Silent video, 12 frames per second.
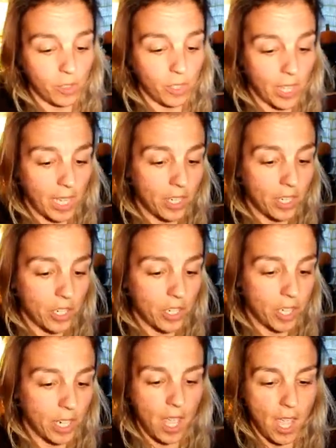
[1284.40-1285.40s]
energy.
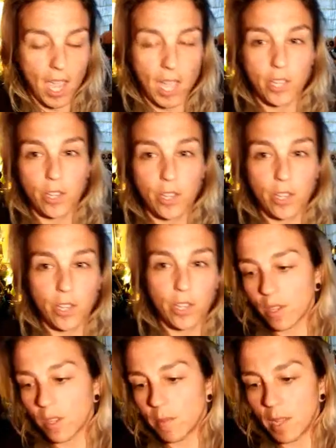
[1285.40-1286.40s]
And you are going
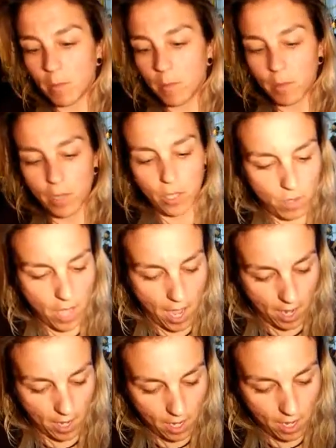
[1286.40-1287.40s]
to be able to do
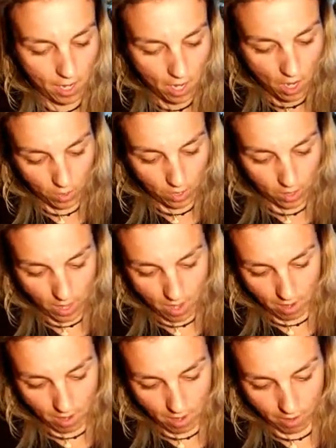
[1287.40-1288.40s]
that with
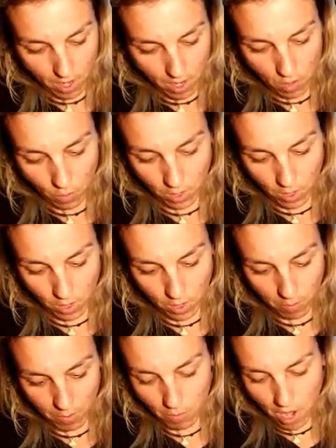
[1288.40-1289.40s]
love. With the Miss
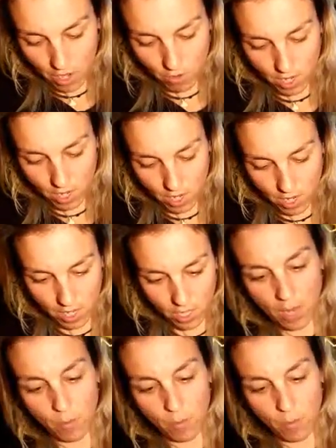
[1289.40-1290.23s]
Marguerite, check in with